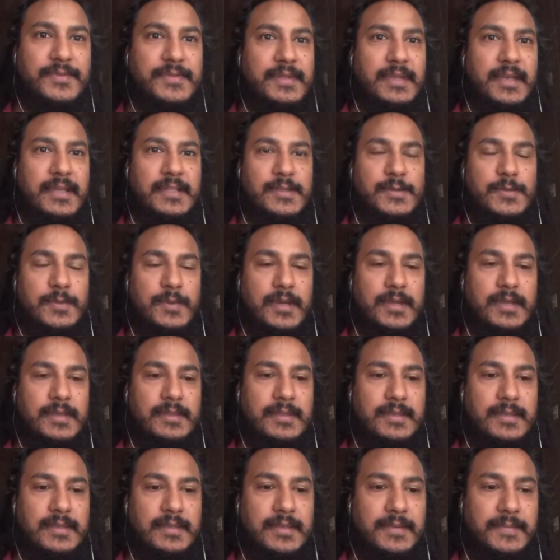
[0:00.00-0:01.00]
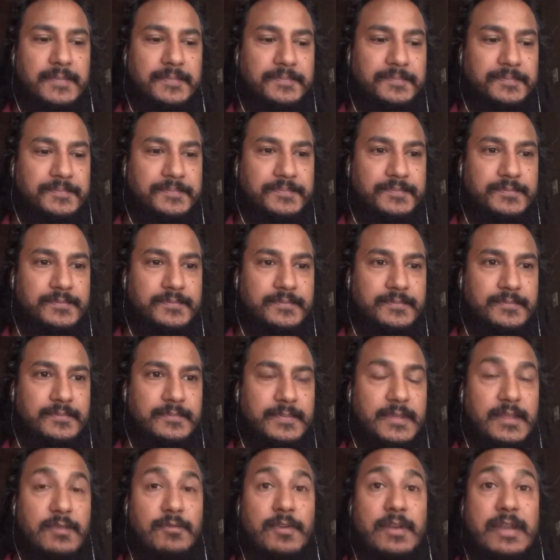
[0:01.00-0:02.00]
That's why they
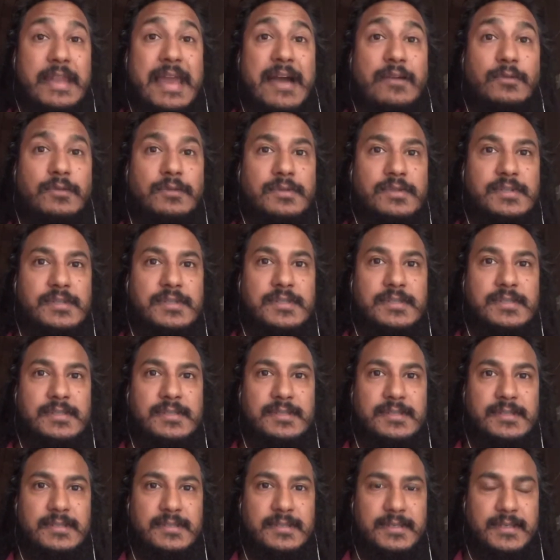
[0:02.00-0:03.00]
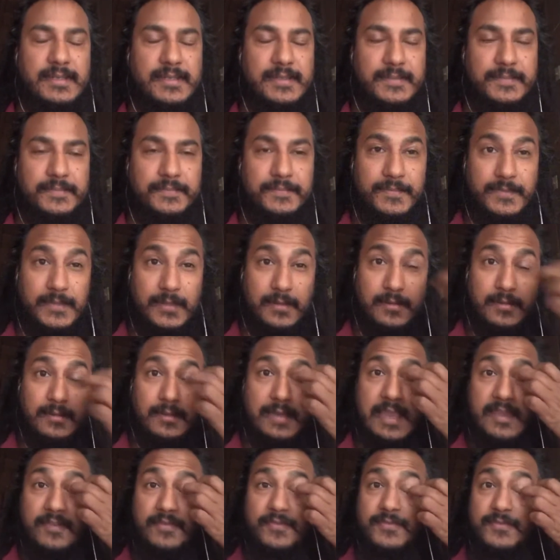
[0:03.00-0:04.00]
renounce their
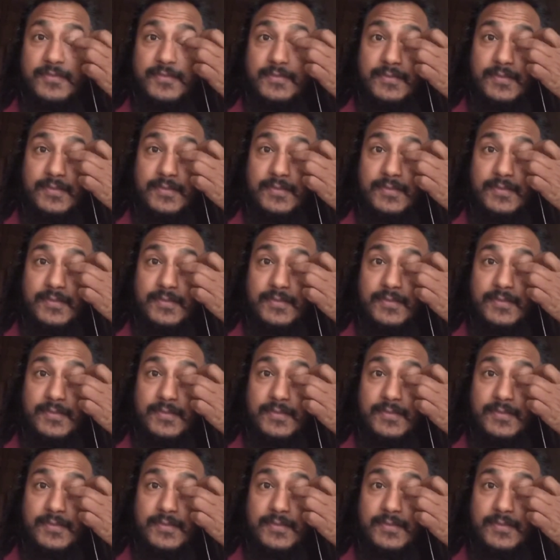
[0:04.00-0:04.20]
life,